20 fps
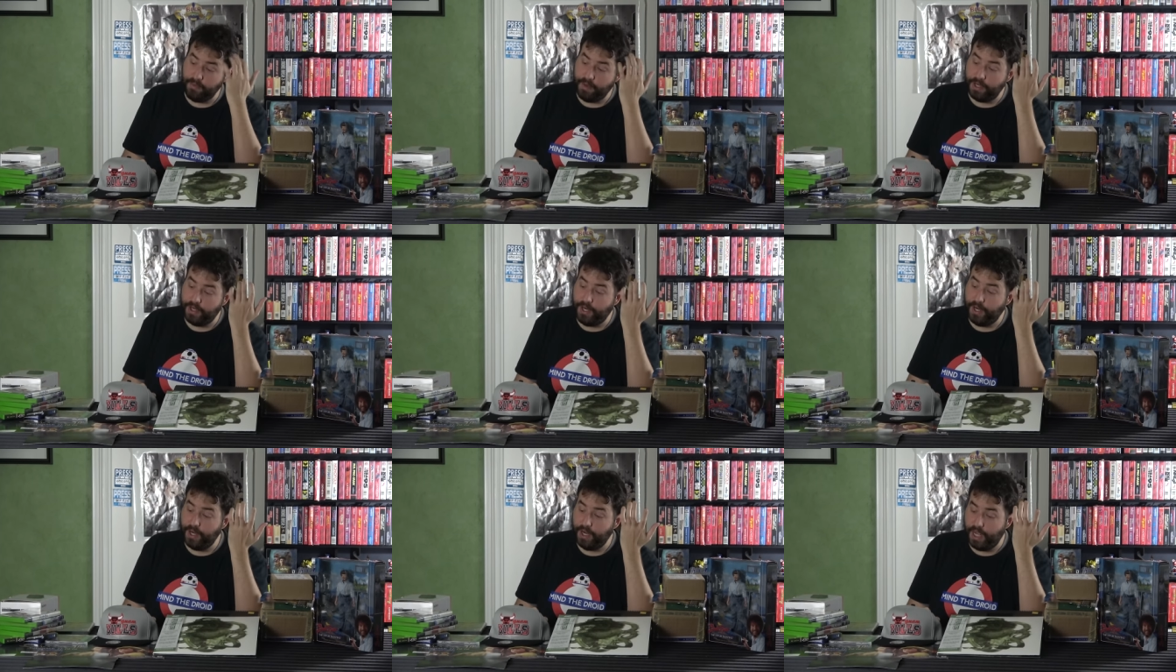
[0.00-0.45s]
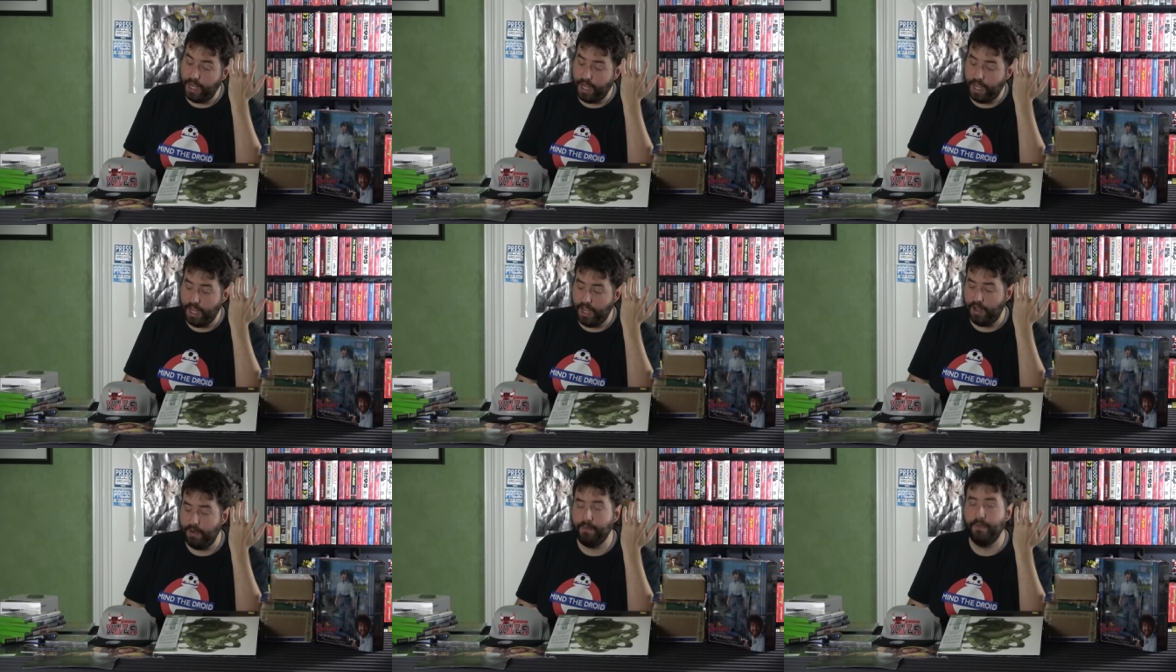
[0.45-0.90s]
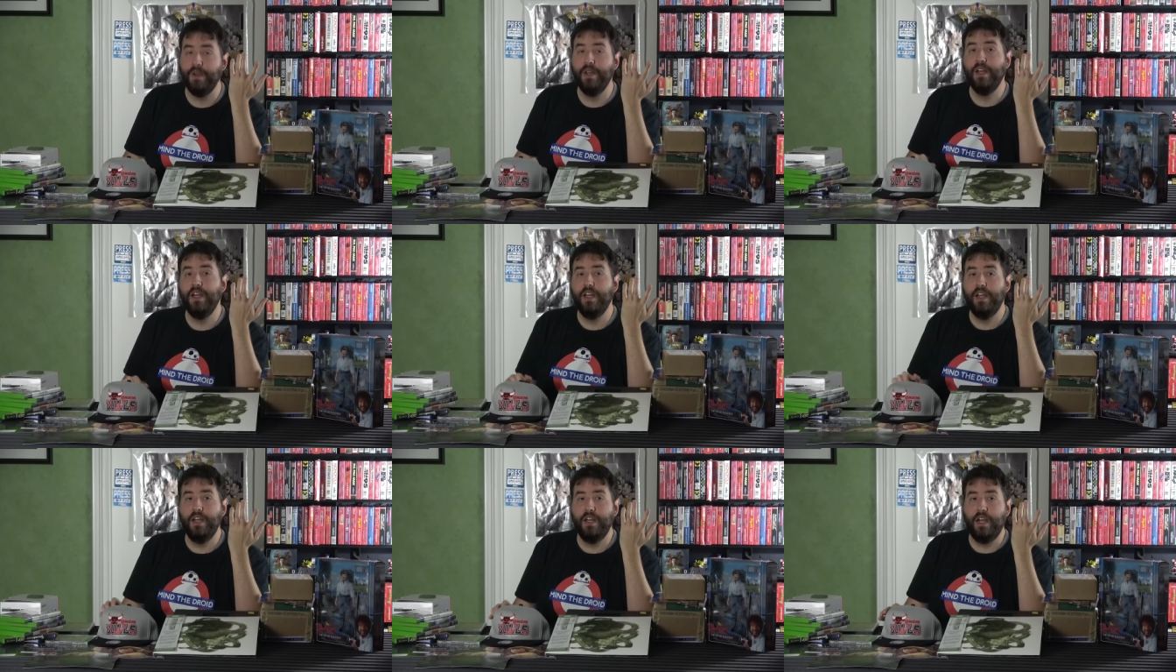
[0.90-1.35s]
mentioned, I am
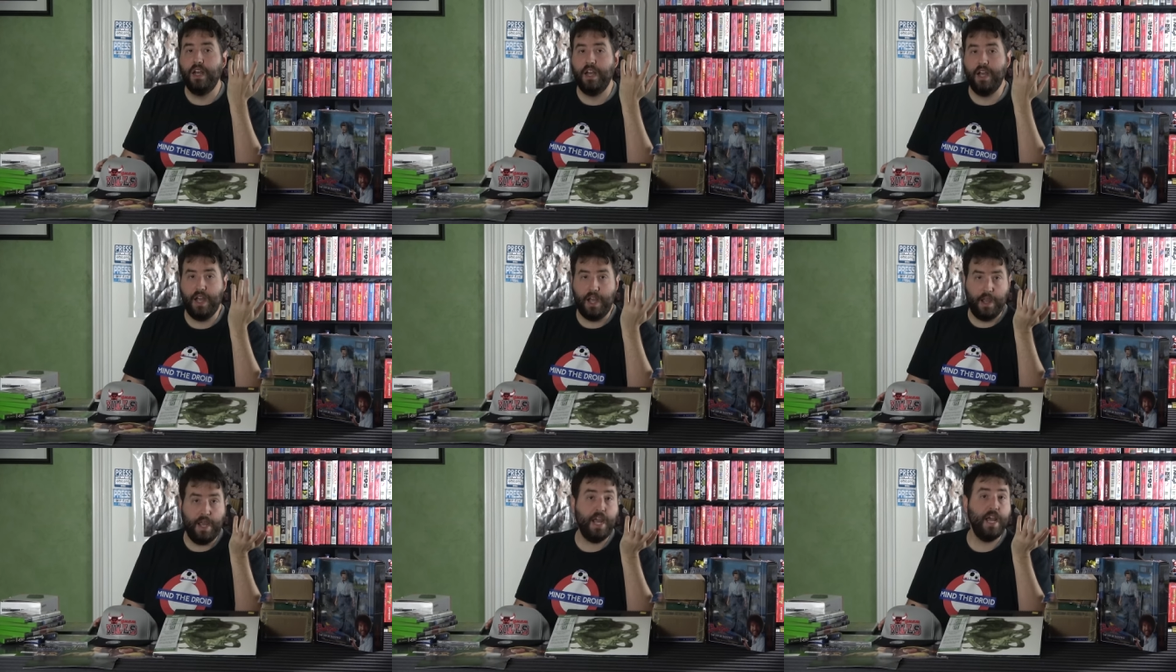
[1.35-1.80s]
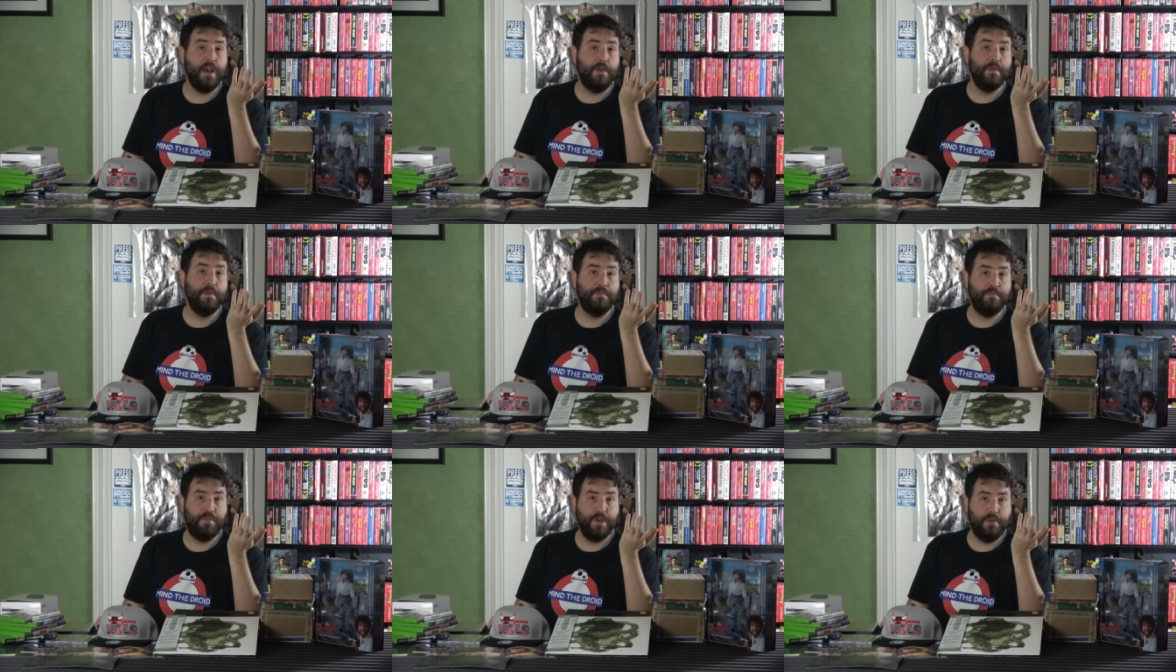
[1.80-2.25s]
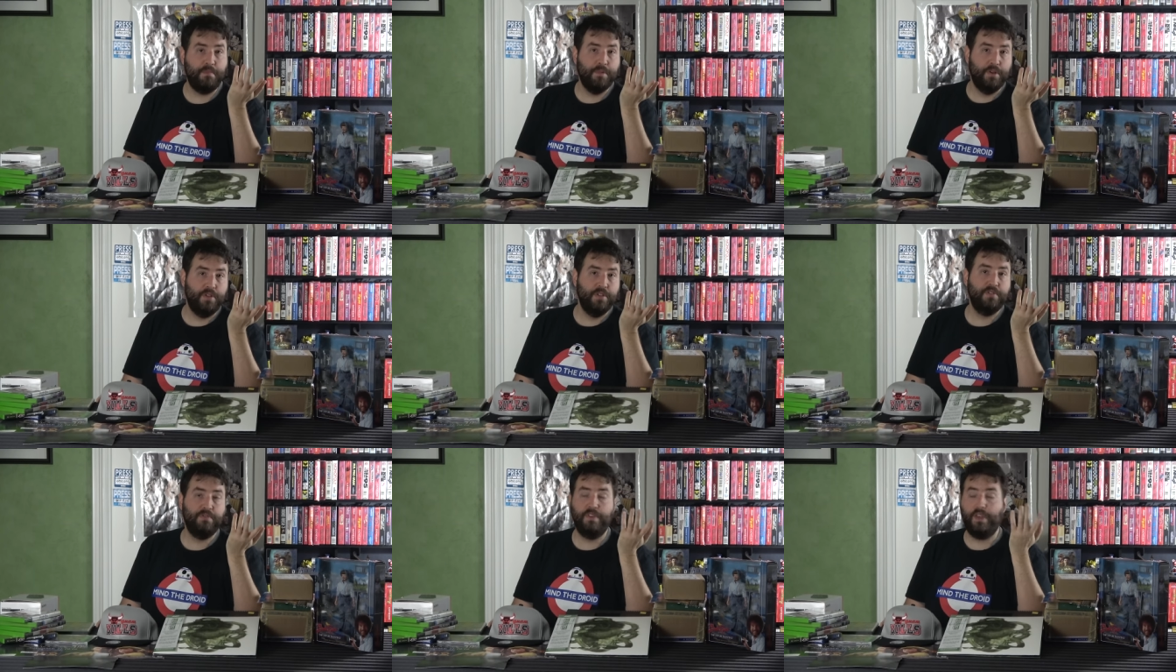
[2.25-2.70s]
I am a big
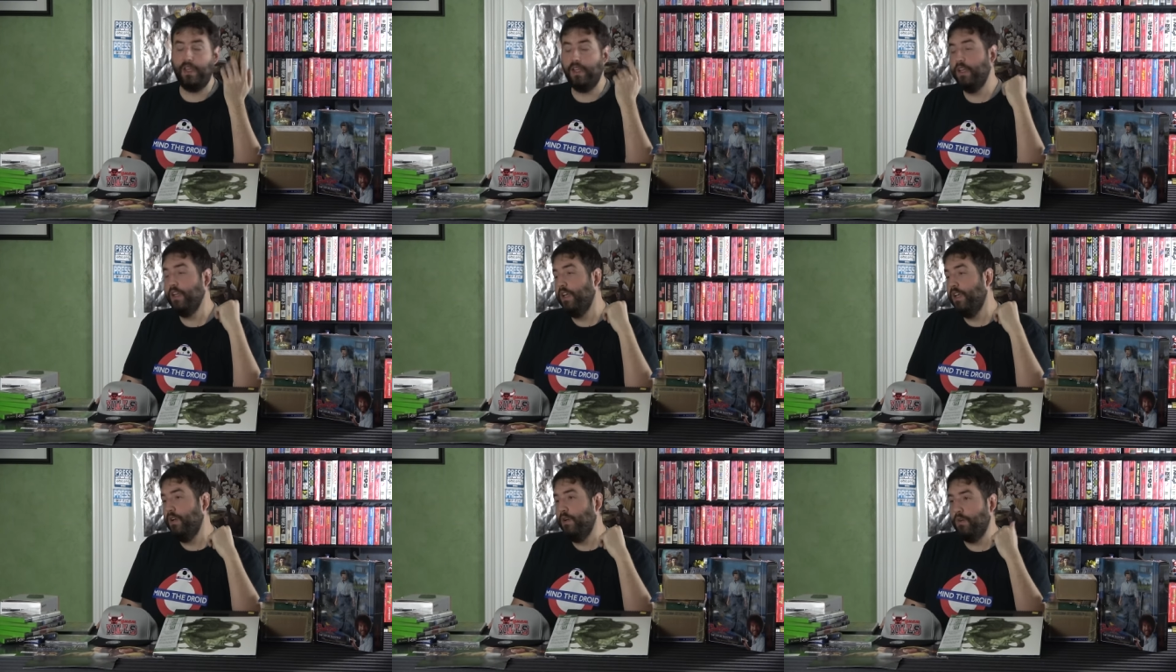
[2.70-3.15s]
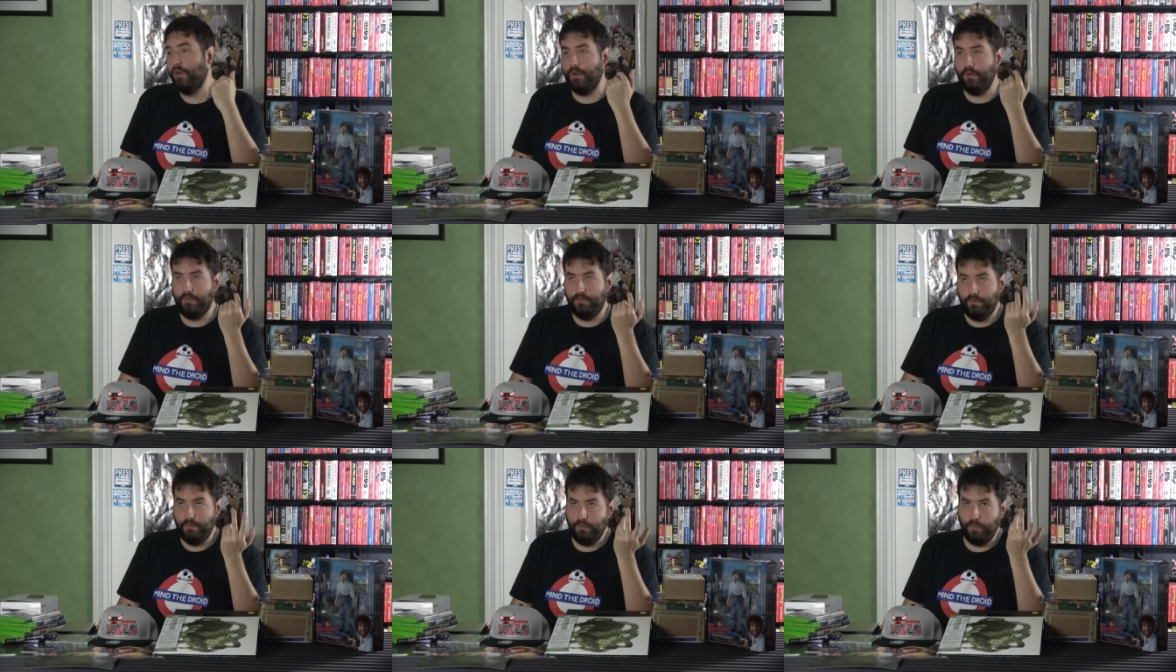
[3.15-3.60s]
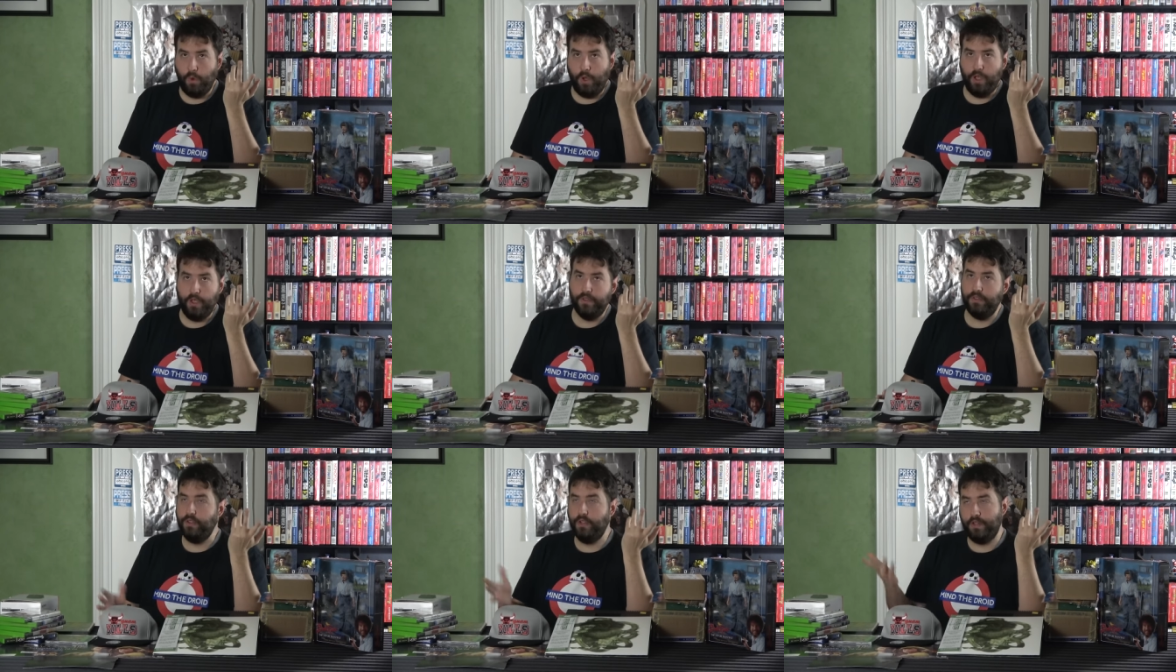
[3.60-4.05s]
Bulls fan, or was.